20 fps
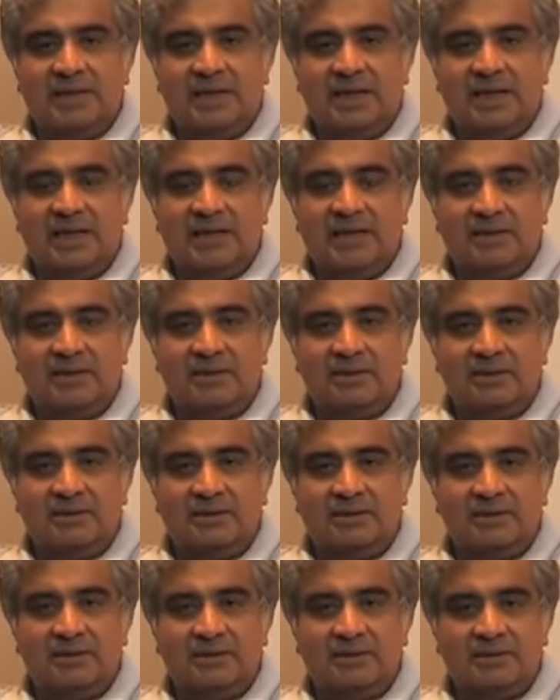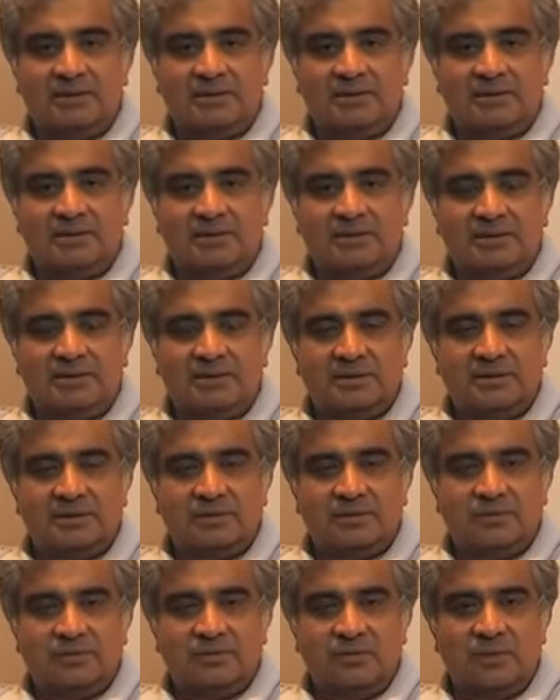I did not,
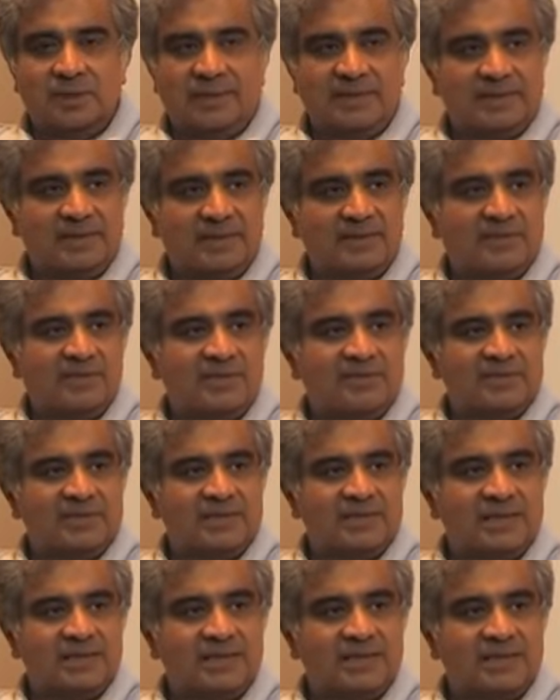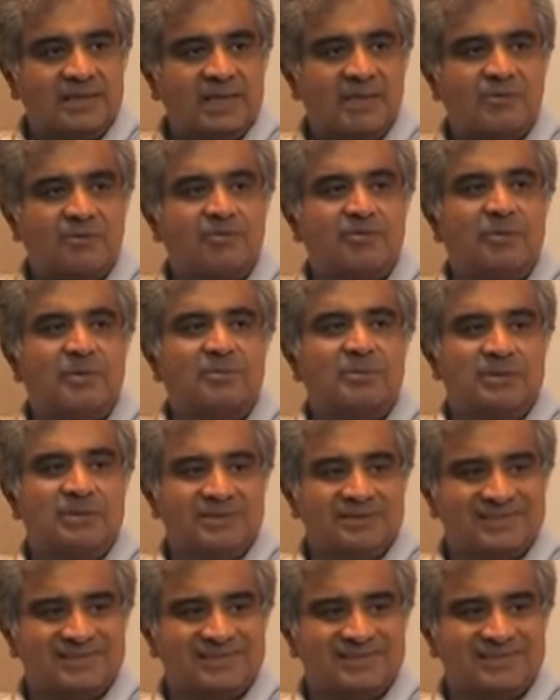for myself, have a single scrap of paper.